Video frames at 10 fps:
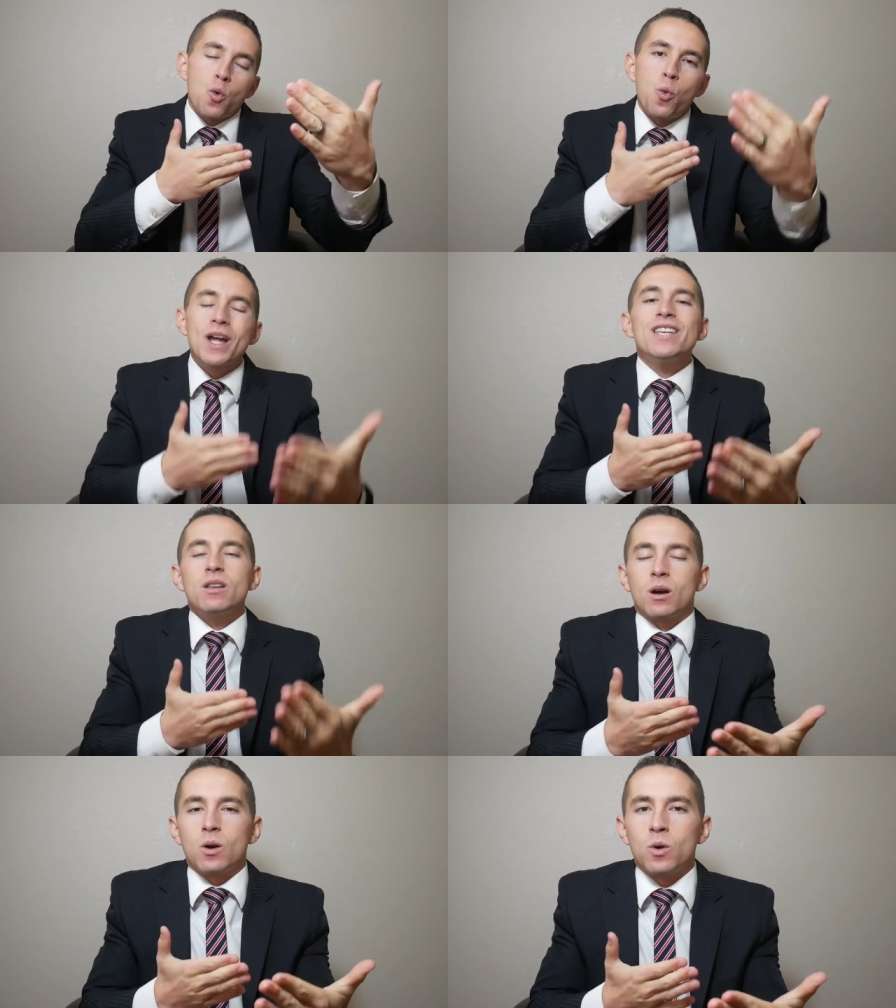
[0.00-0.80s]

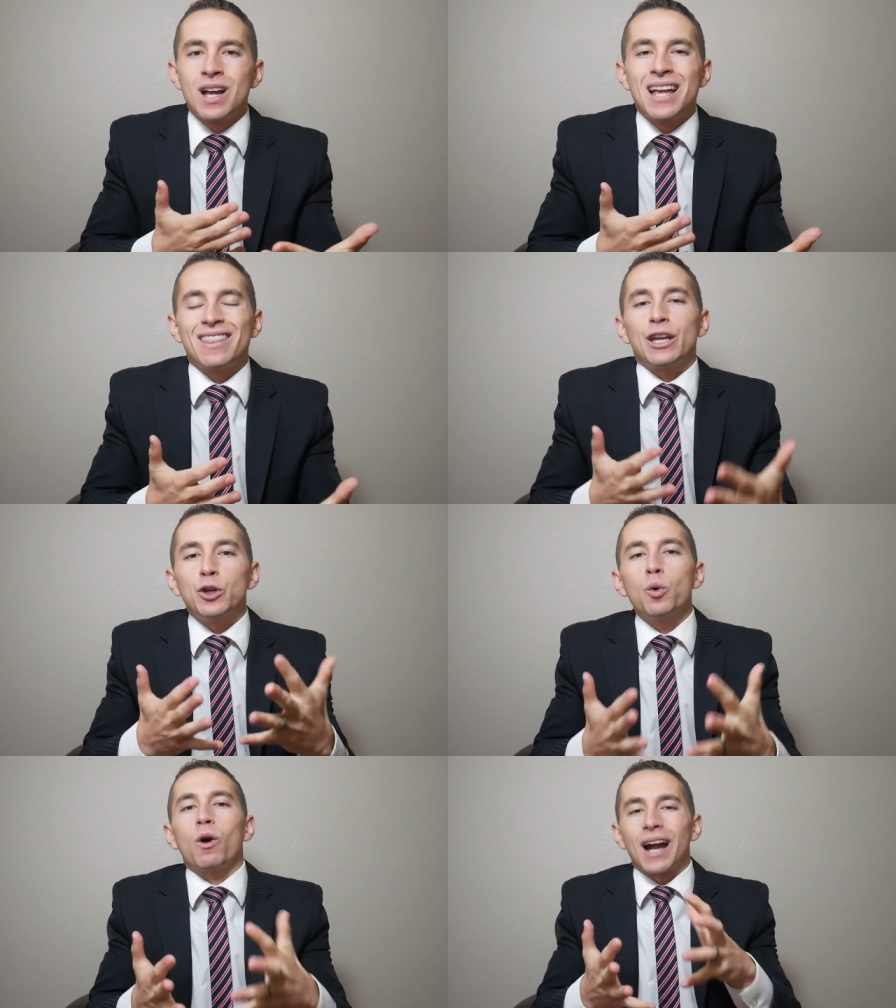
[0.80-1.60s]
window that
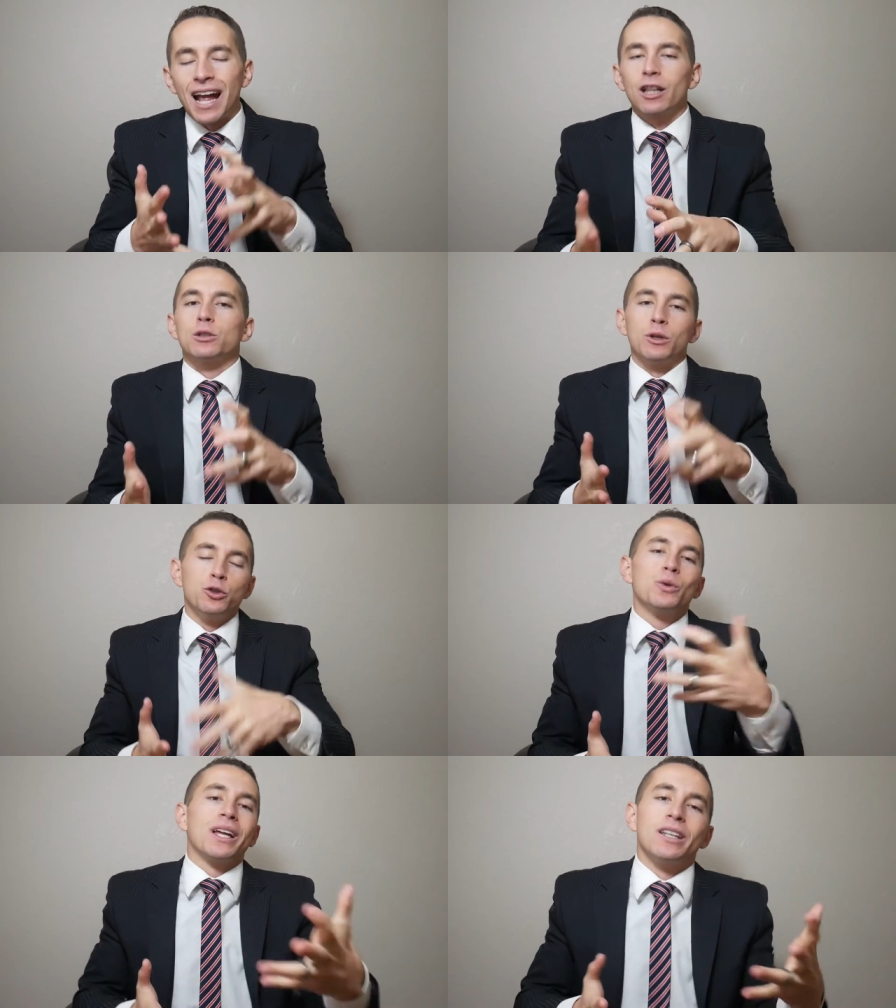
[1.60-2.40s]
you are eligible and
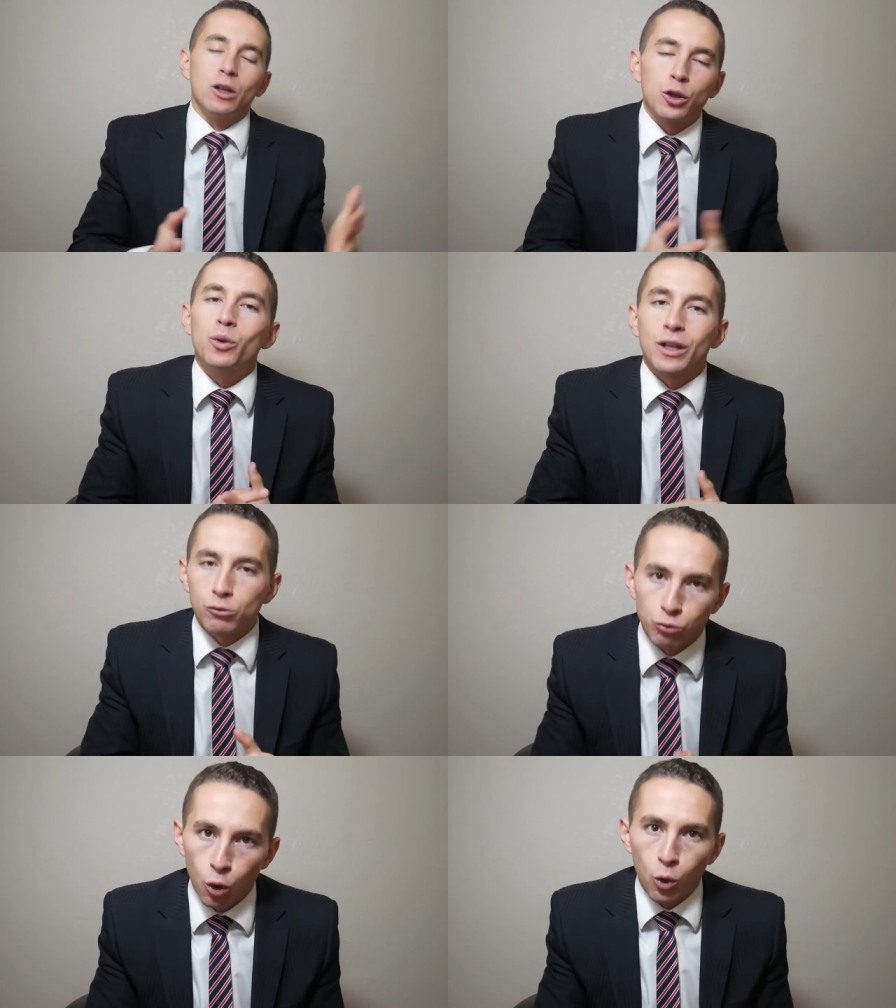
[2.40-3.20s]
you can you can
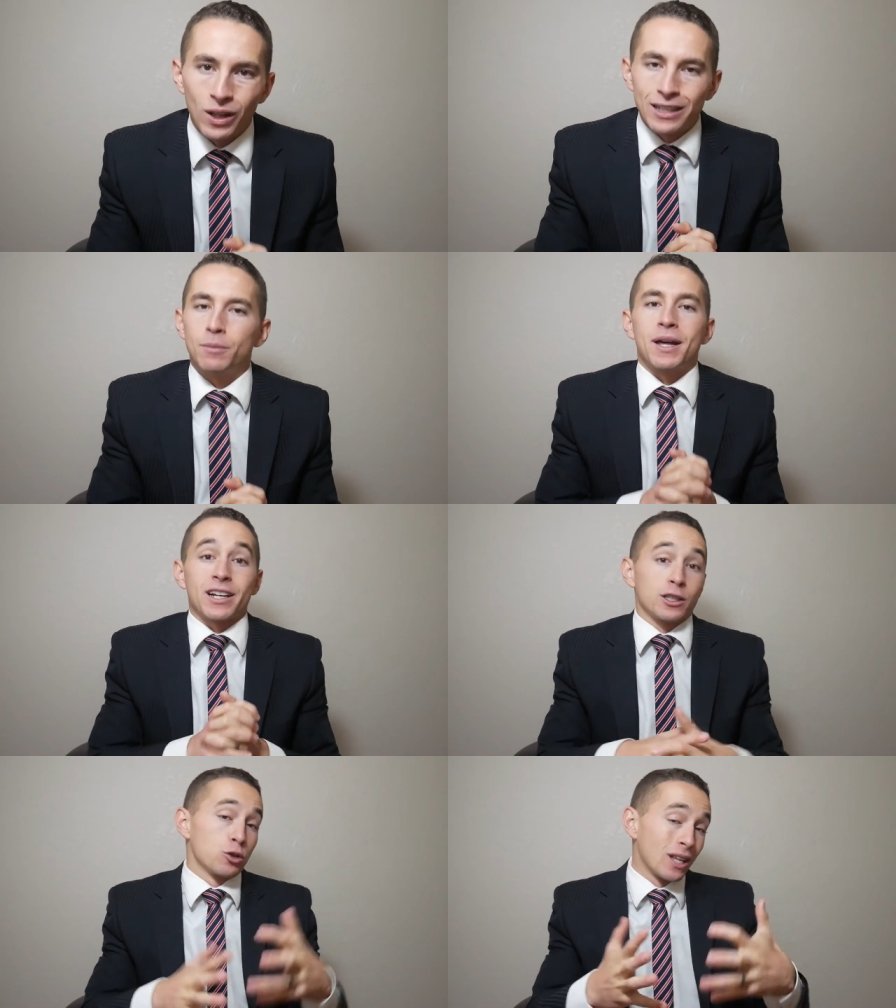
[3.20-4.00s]
enroll into
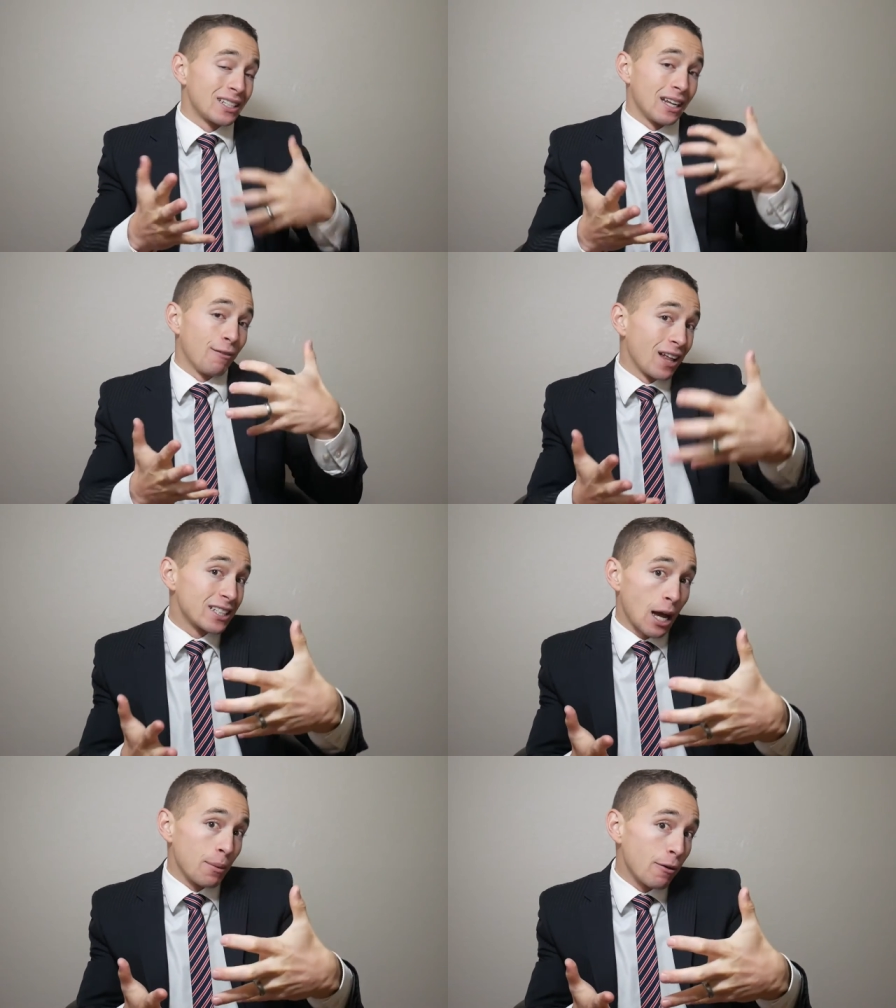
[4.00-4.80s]
Medicare. So that's if
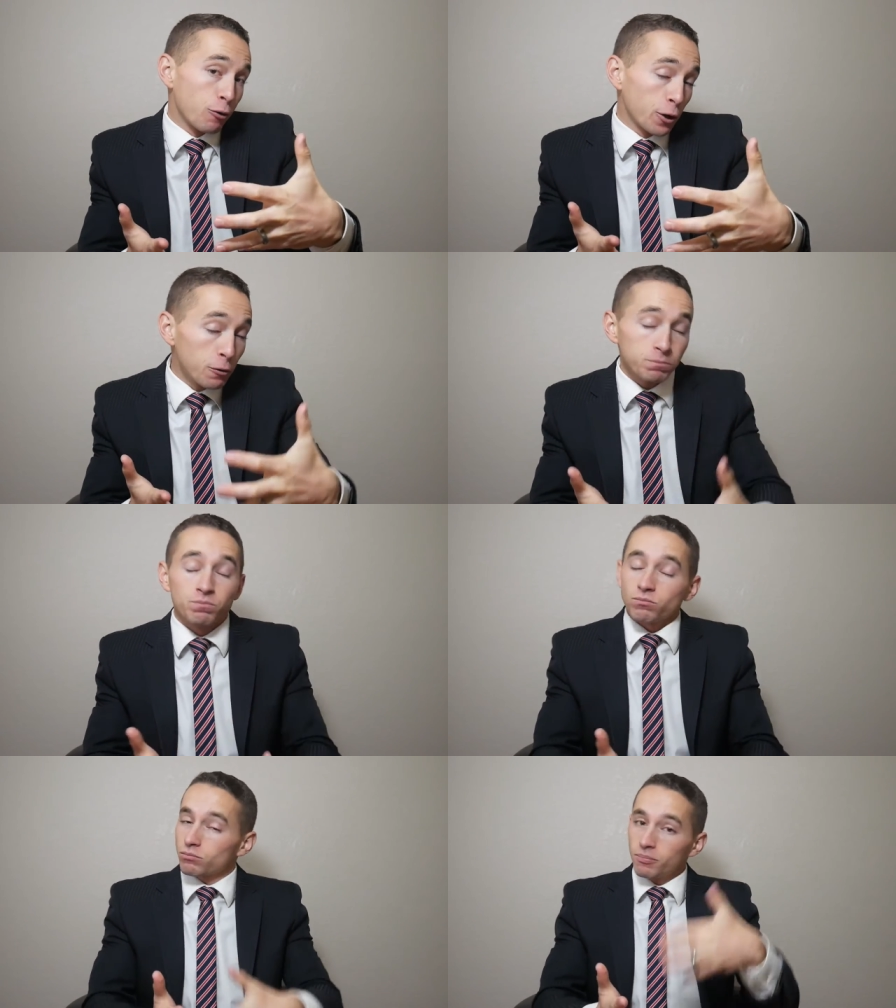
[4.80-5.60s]
that's coming up for you,
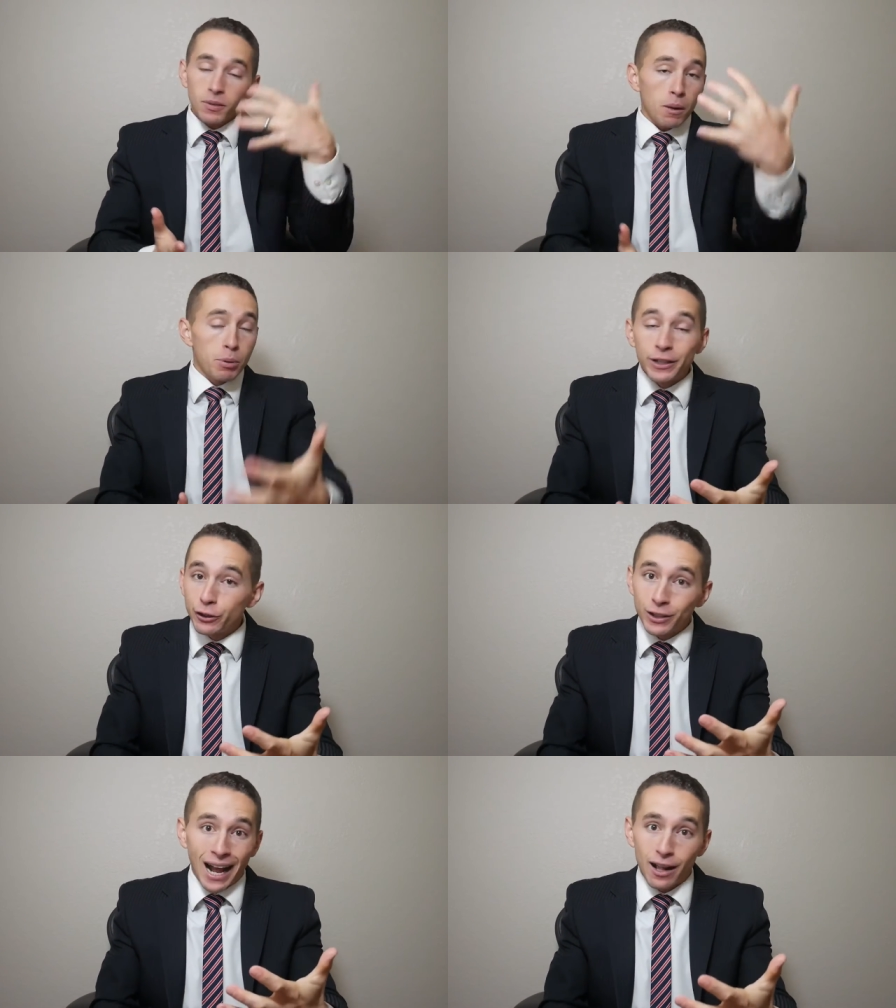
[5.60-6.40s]
put in
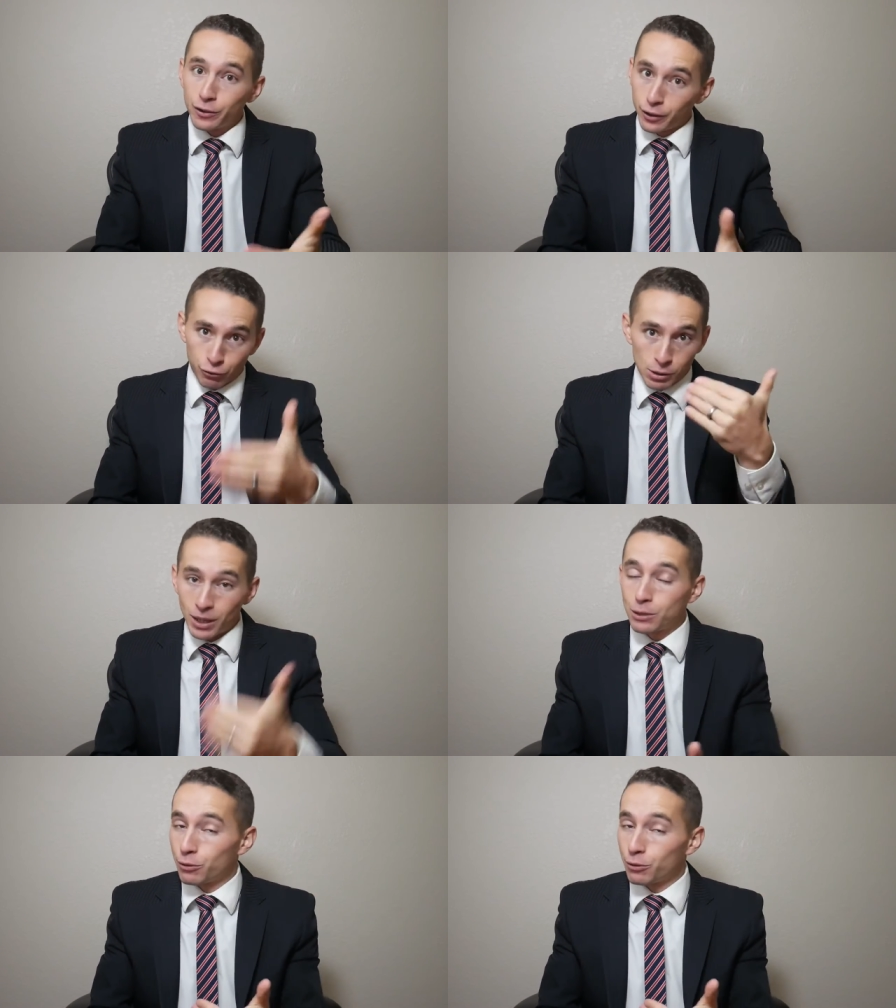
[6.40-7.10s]
your calendar three months